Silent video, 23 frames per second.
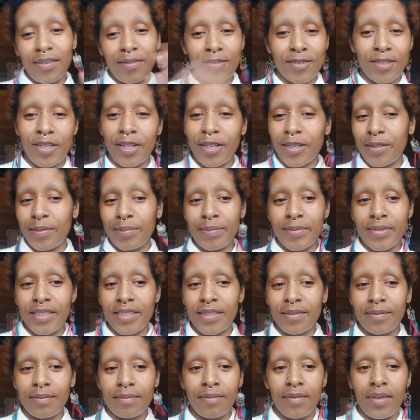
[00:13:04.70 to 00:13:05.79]
are different
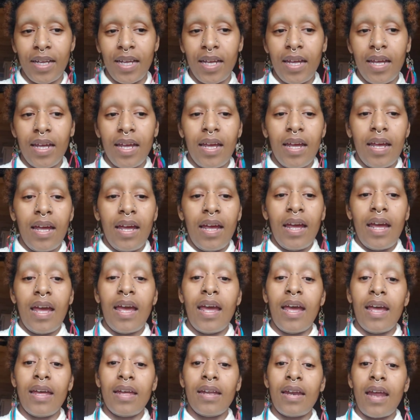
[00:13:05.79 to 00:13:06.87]
terms.
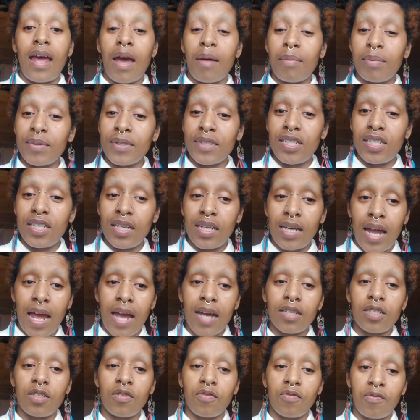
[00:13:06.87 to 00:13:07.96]
And Abolition
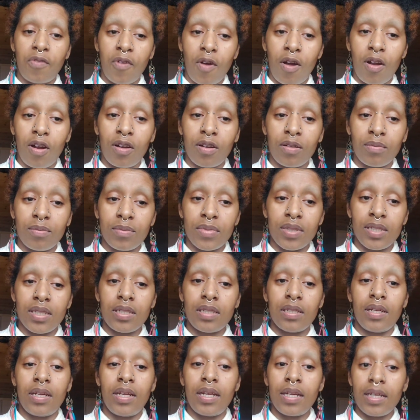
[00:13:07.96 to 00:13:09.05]
Action
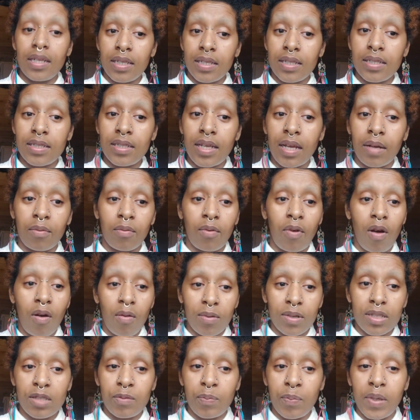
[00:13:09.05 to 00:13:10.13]
Farms is and will
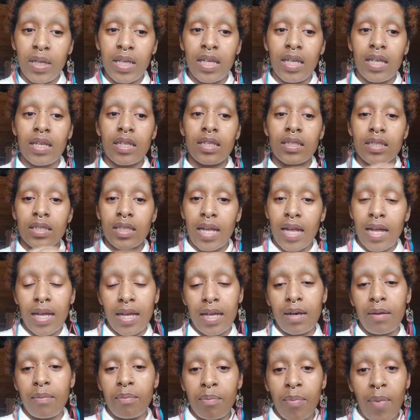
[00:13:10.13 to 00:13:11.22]
always be
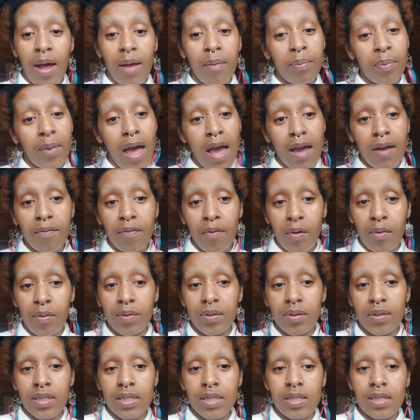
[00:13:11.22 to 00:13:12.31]
led by Black
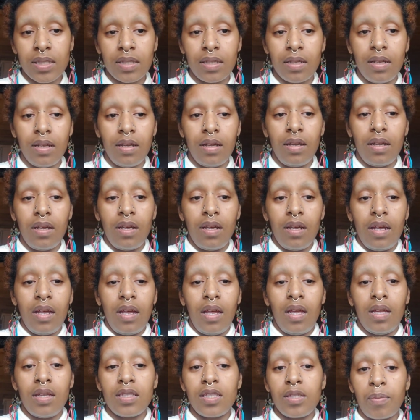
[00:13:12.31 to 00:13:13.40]
folks.
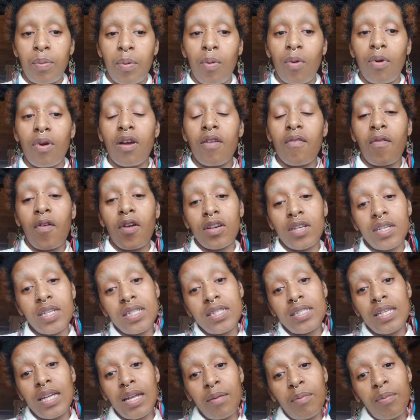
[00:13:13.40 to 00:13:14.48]
In support of our
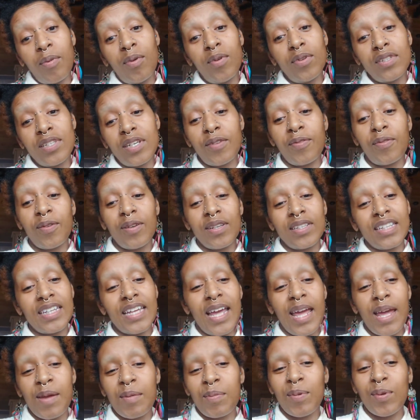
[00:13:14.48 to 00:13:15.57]
disabled,
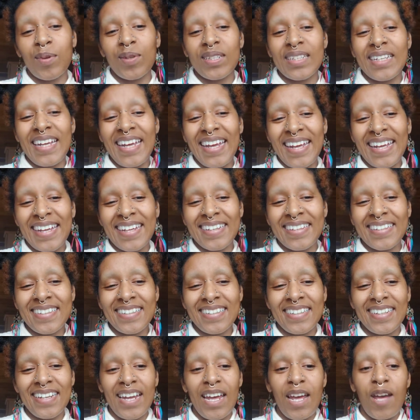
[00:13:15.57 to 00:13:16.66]
differently abled kin,
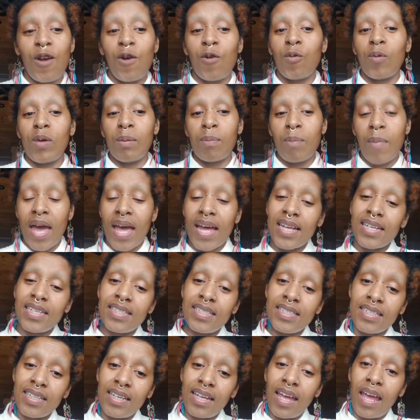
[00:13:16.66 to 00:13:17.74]
we
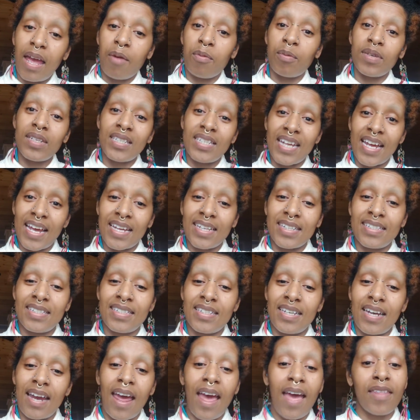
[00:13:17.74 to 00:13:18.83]
mask and we
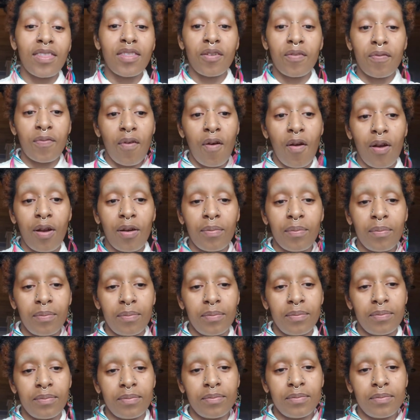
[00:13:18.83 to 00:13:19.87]
test at the farm.